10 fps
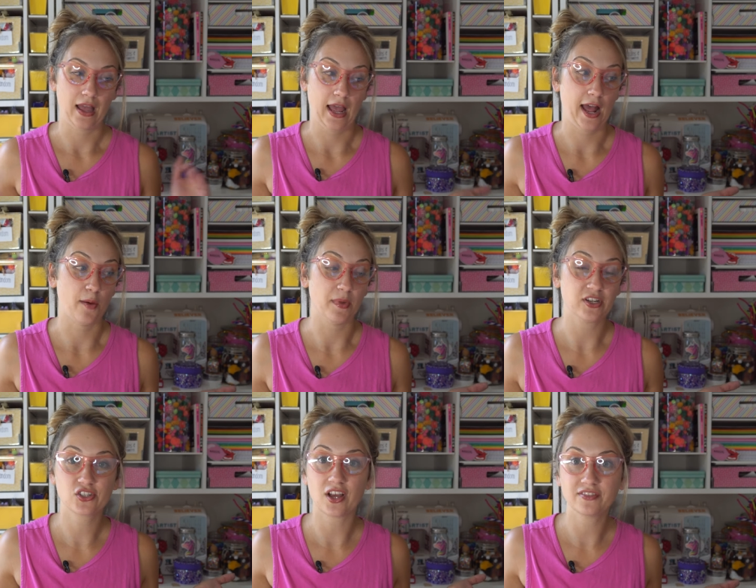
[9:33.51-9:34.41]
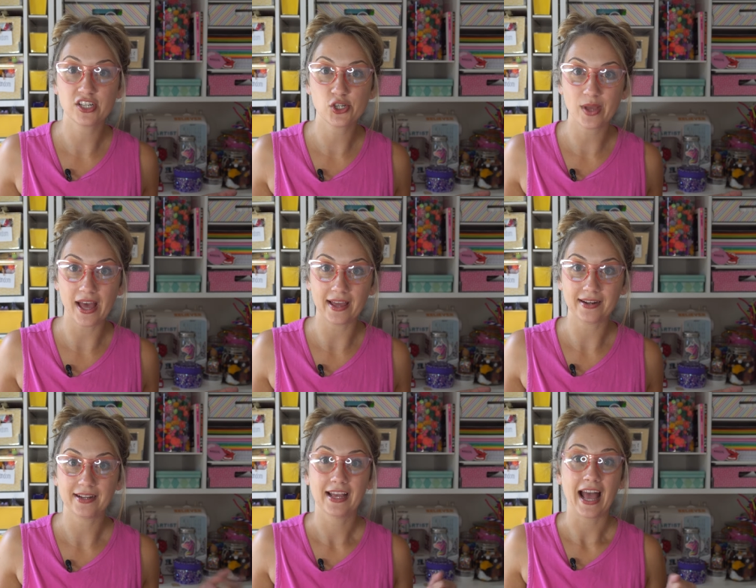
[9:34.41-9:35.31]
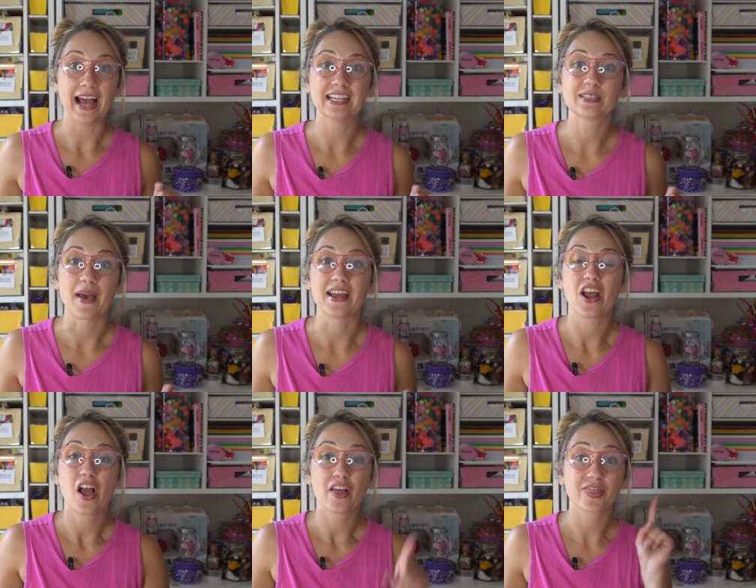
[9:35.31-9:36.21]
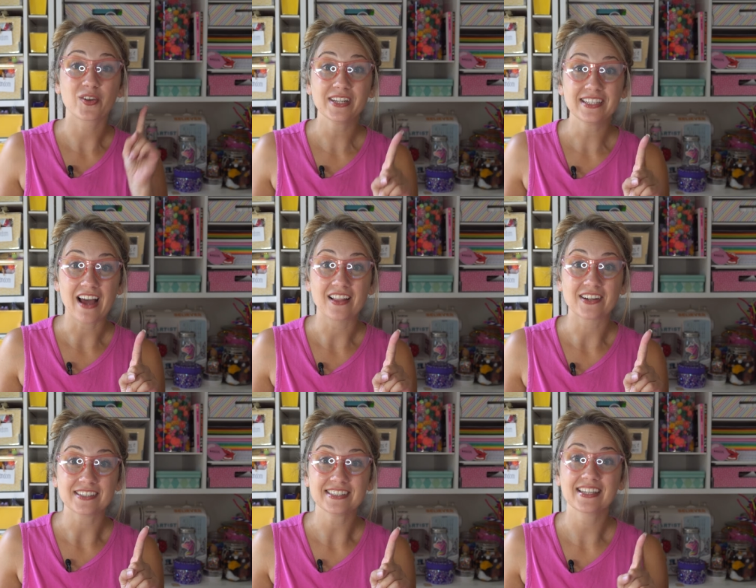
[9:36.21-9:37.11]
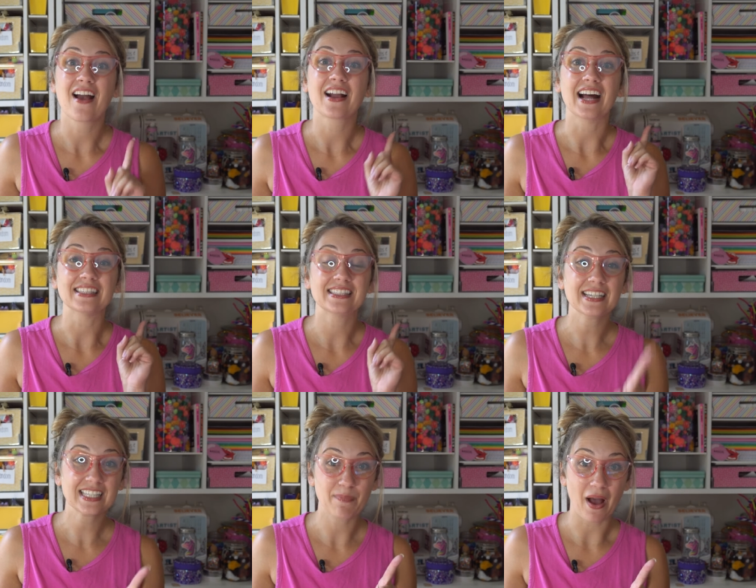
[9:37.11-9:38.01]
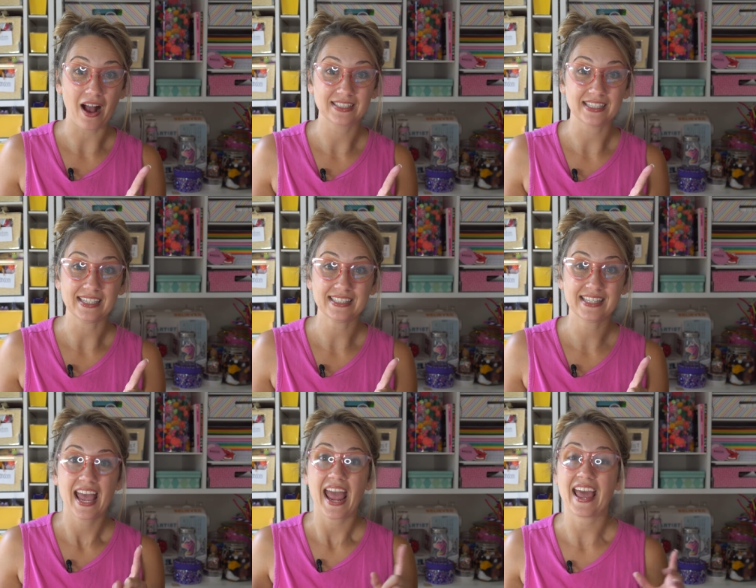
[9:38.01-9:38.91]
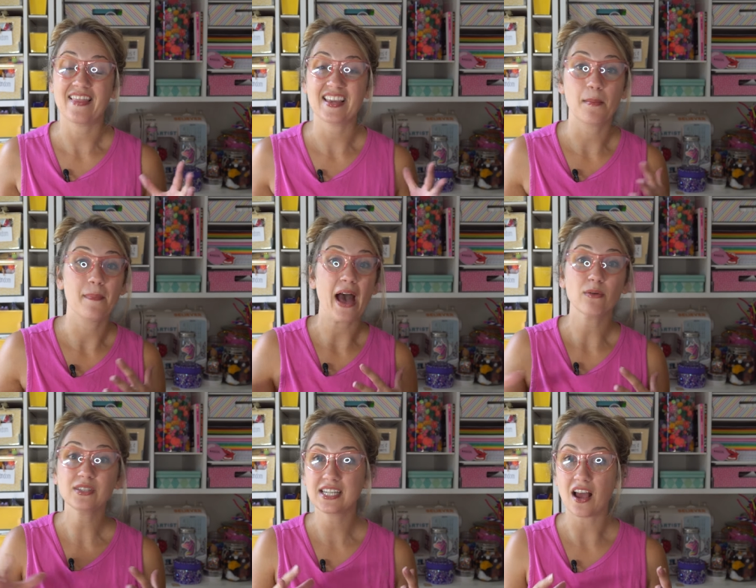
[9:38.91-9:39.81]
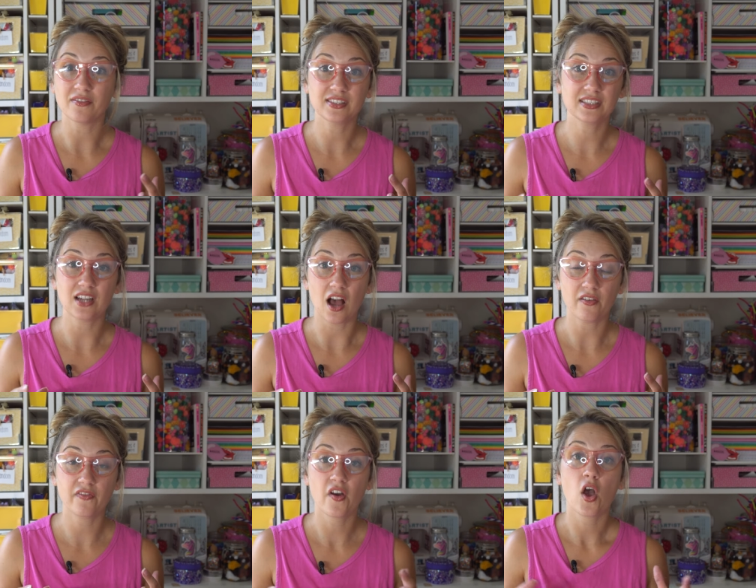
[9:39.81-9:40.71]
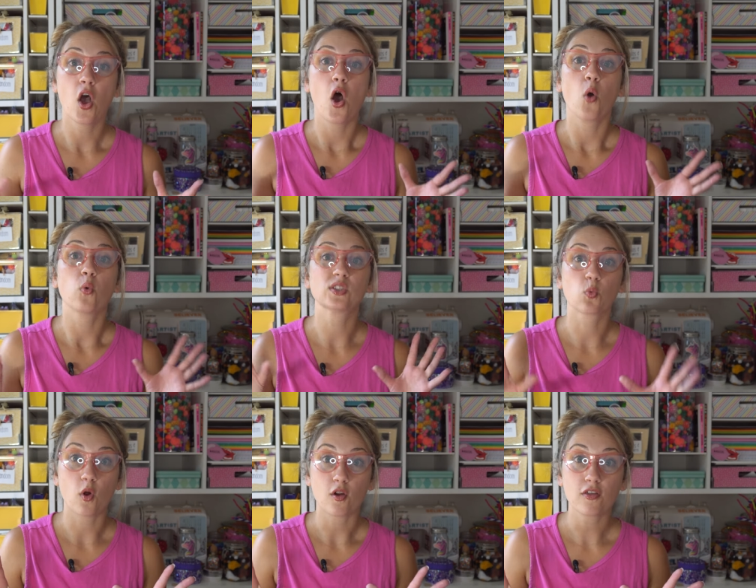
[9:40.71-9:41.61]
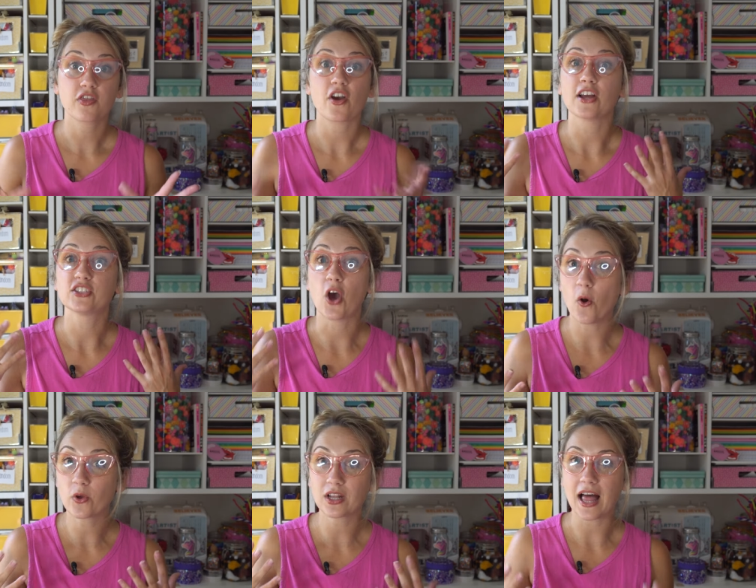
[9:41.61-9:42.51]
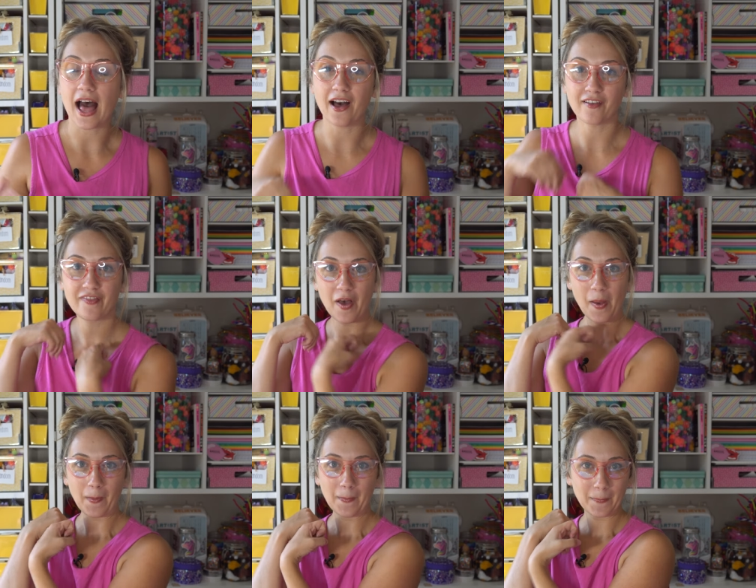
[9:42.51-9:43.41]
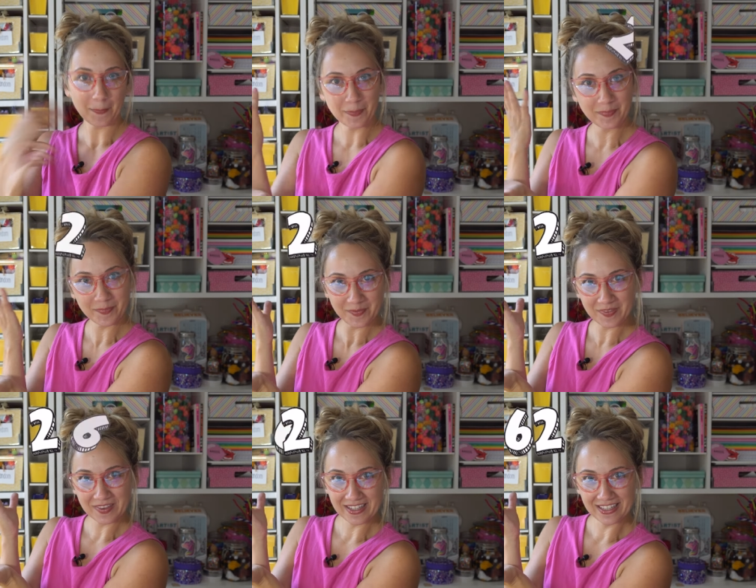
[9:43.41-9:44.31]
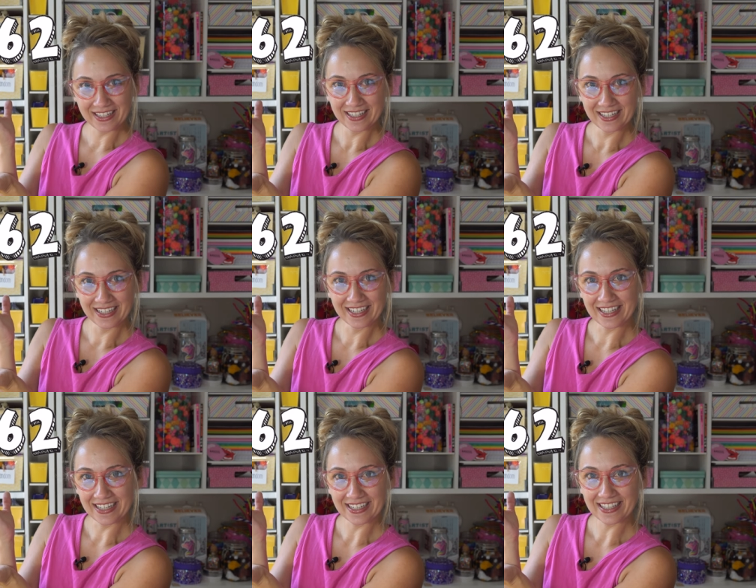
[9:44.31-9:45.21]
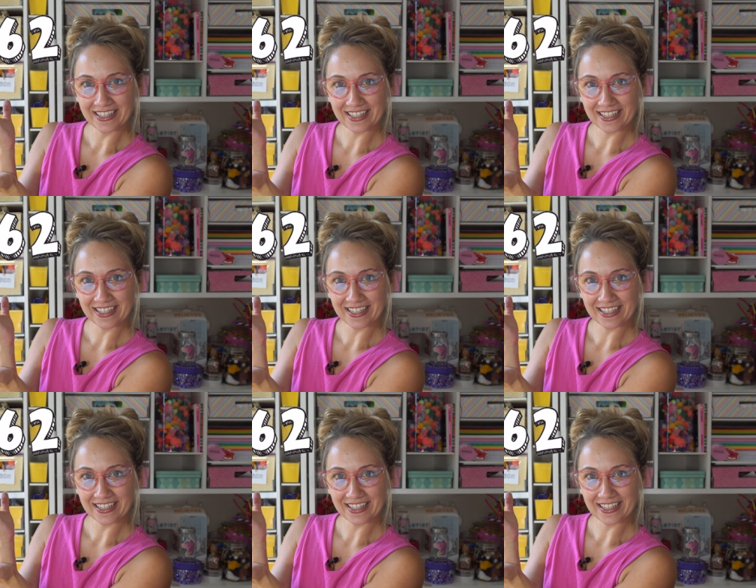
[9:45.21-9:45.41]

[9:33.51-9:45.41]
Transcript: How much stuff did you get? I spent $30, got 6 boxes, and the amount of stuff was worth a total of, yeah!